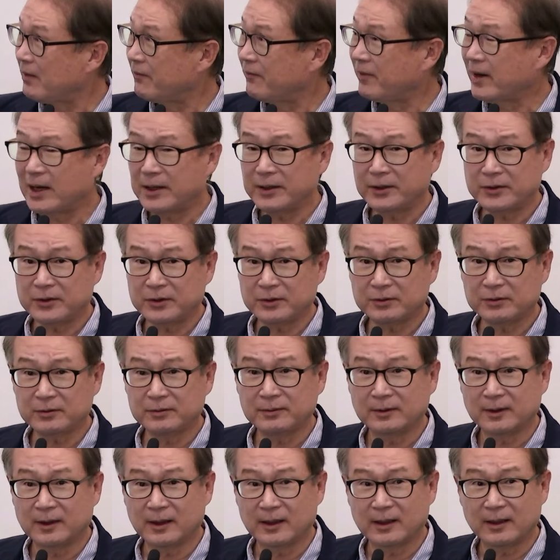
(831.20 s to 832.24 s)

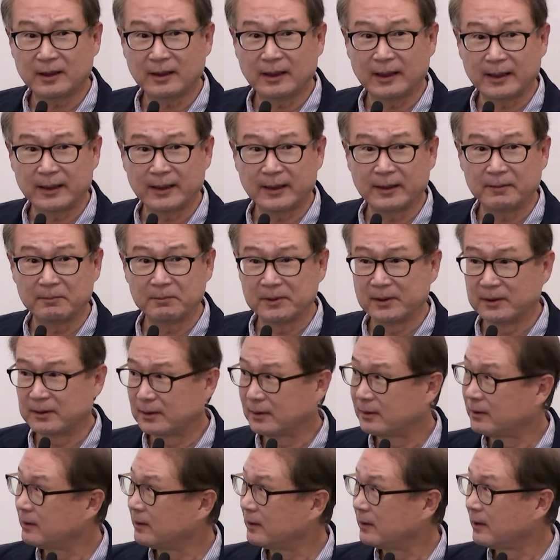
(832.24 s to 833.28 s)
fine-tune
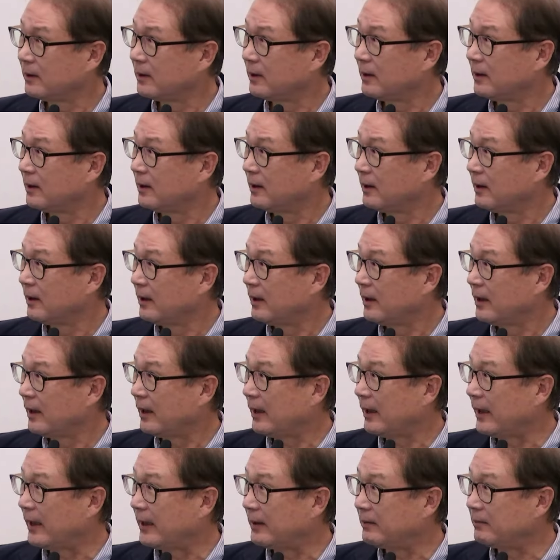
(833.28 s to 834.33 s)
LLMs.
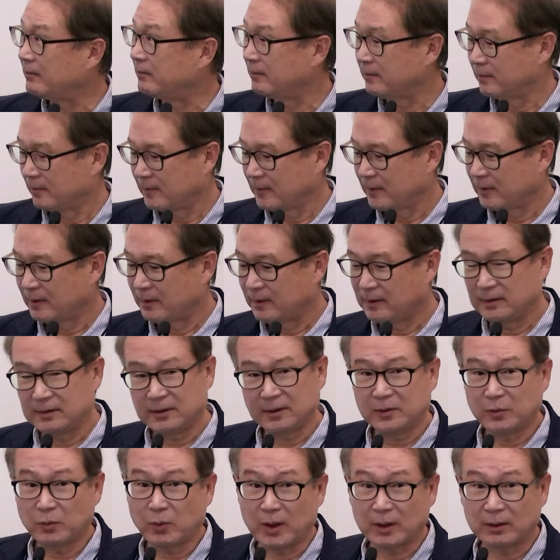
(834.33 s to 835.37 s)
And
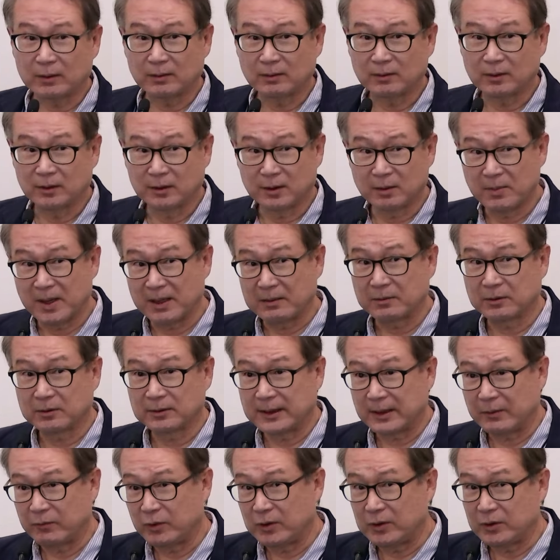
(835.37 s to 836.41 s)
this is what the
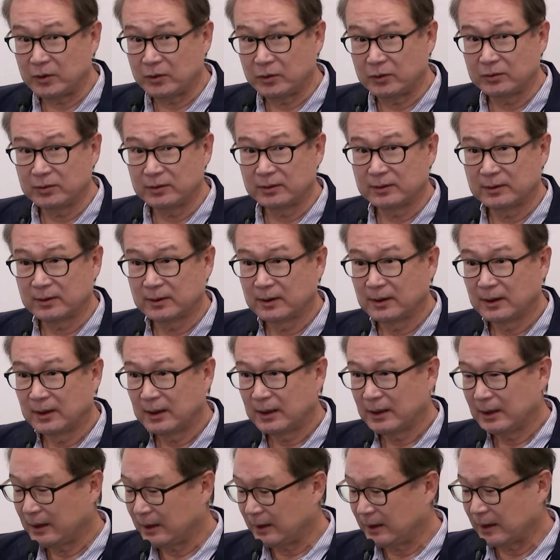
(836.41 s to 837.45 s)
method that we use
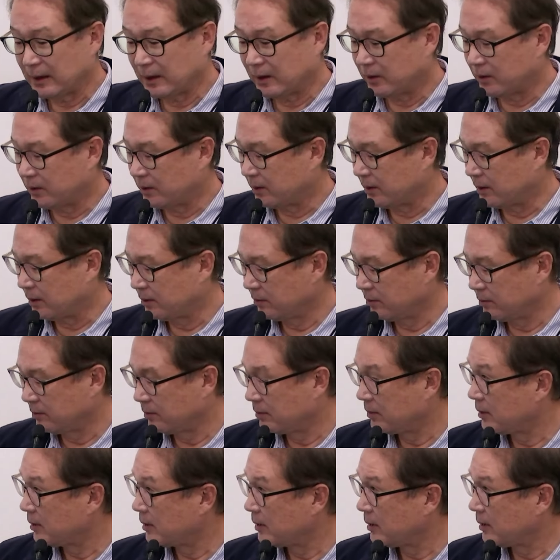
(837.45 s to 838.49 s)
in our
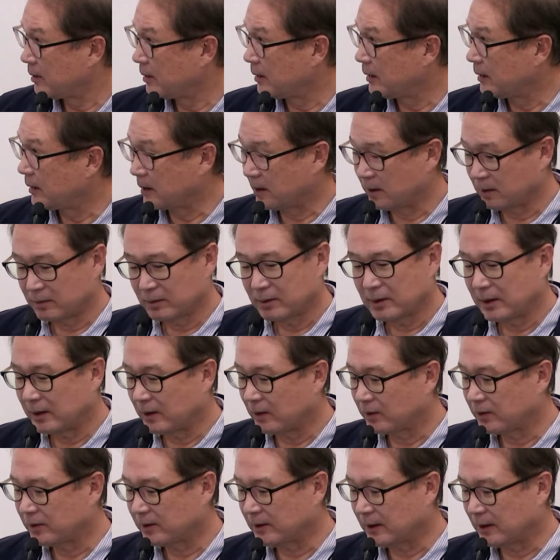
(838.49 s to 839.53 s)

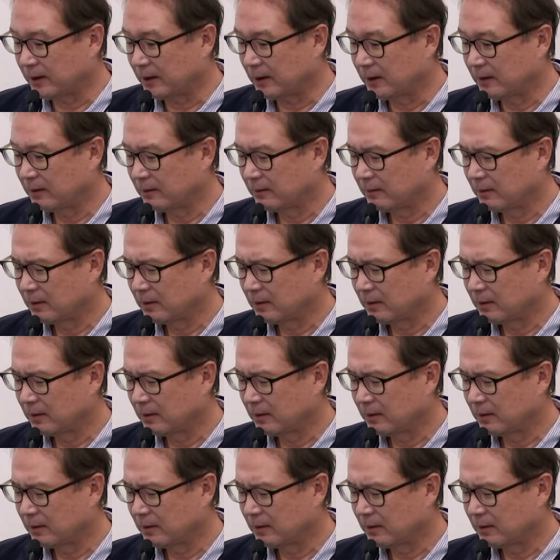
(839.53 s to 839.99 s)
study.